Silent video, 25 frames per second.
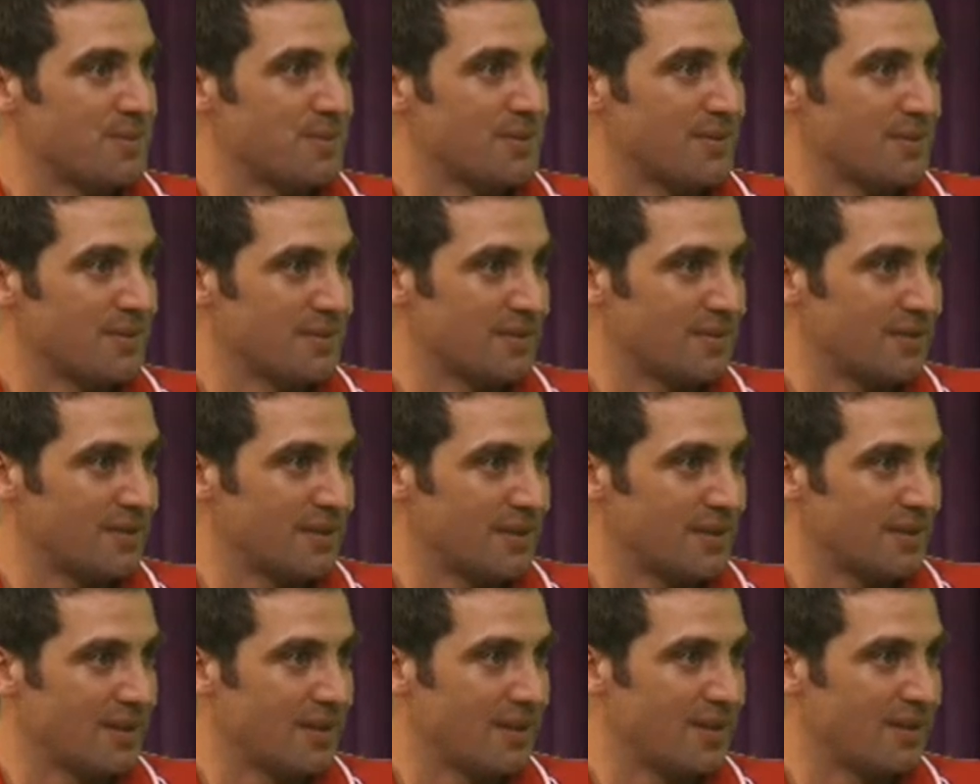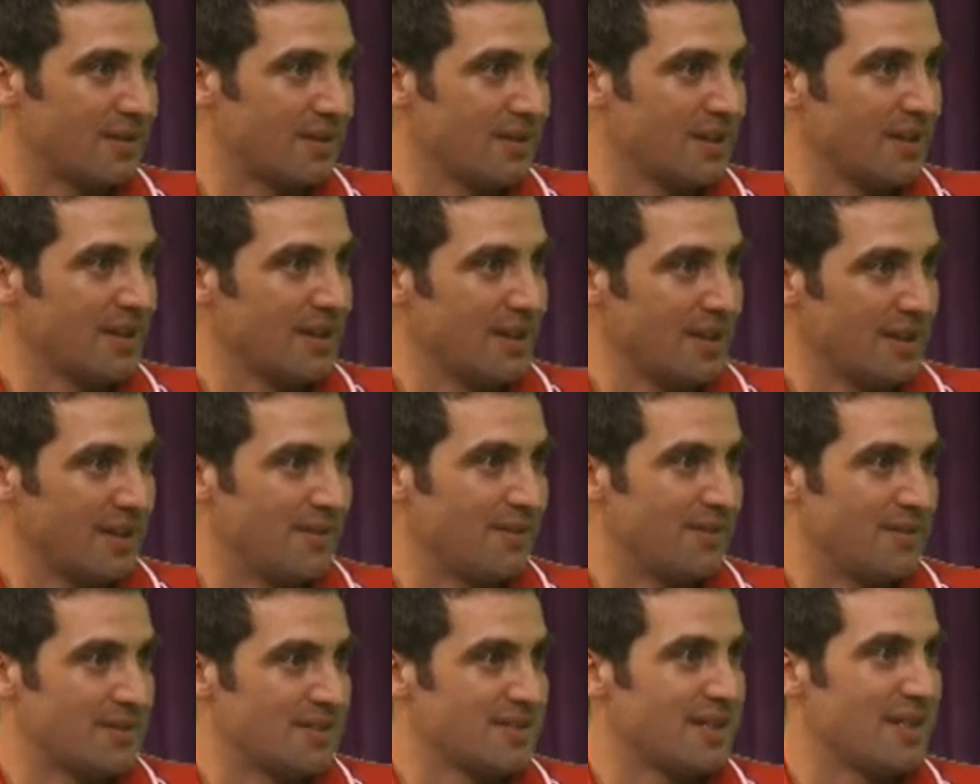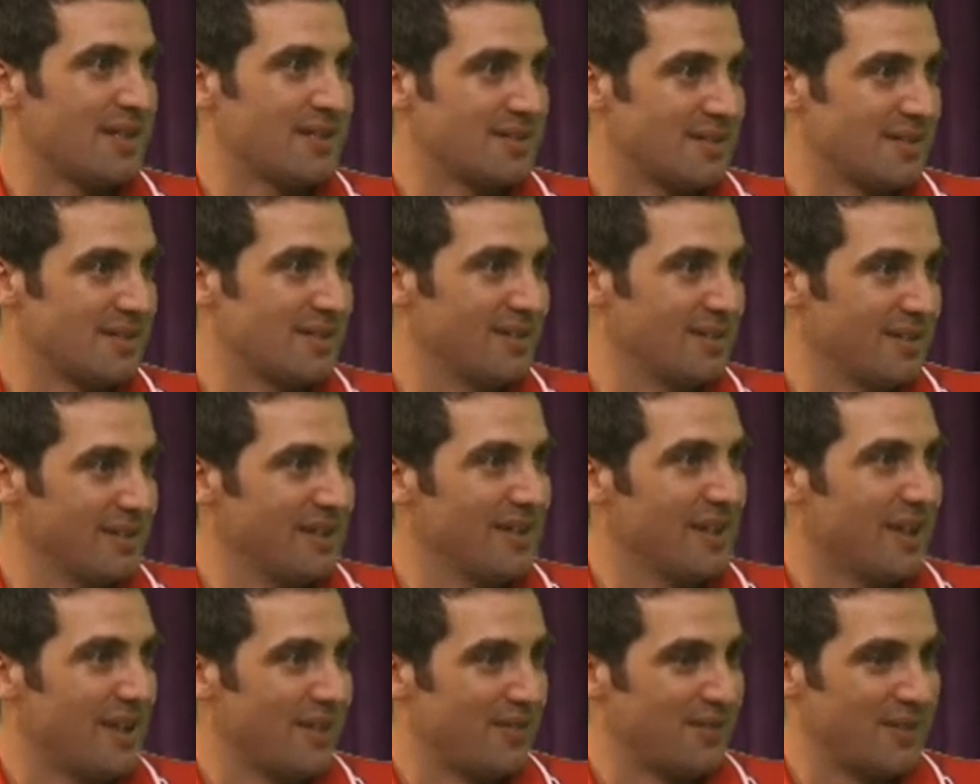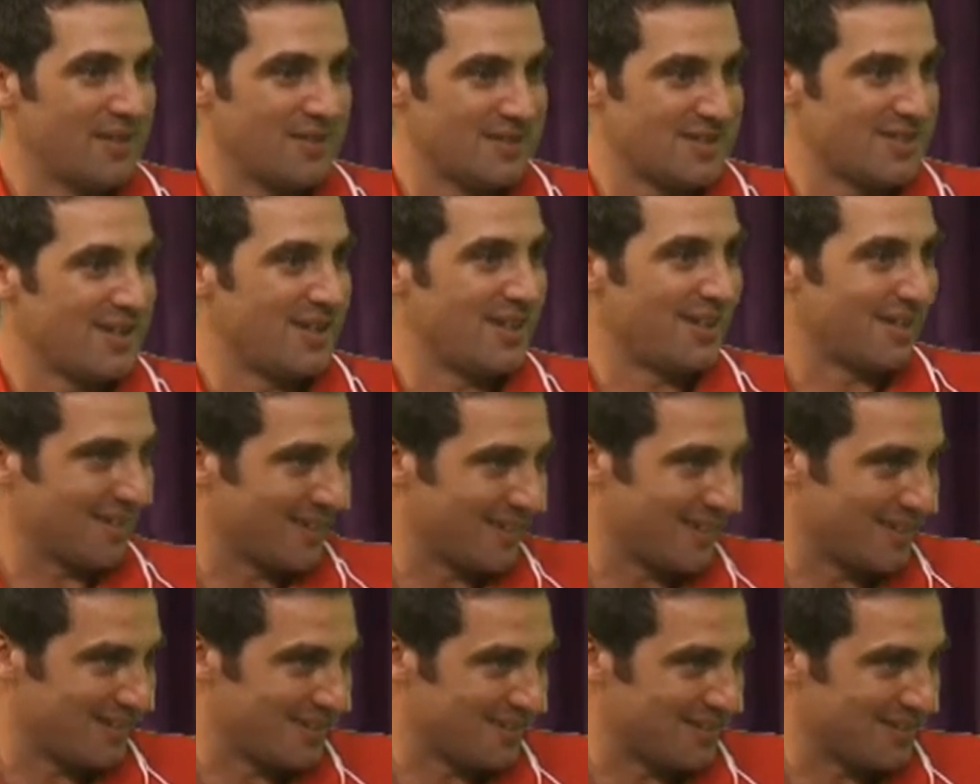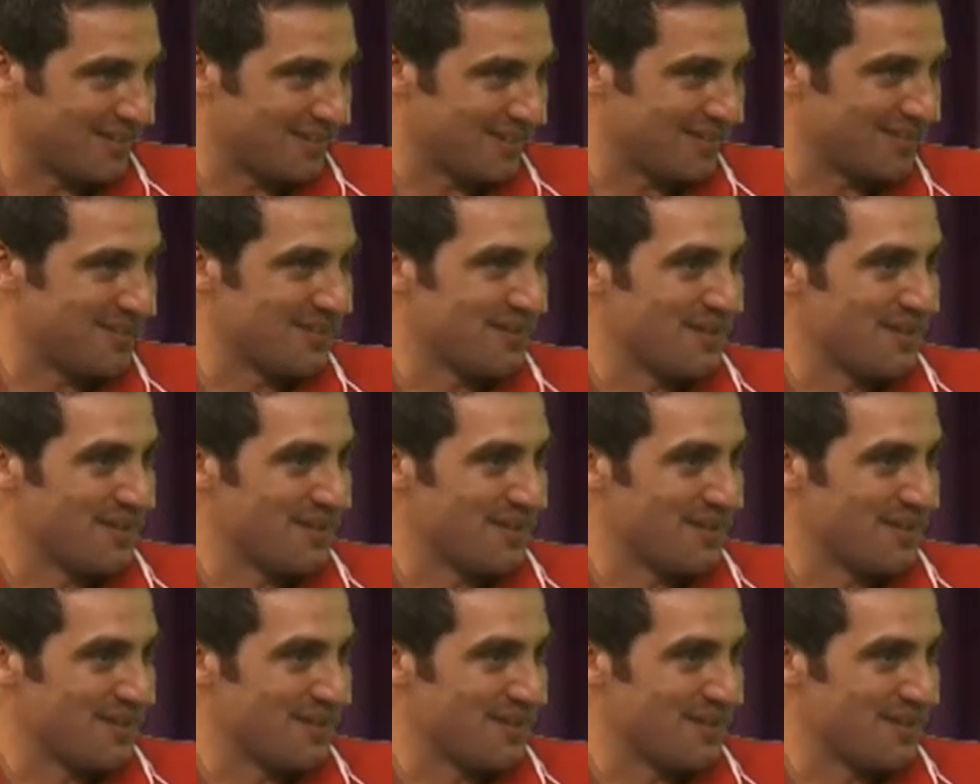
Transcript: and and if they start getting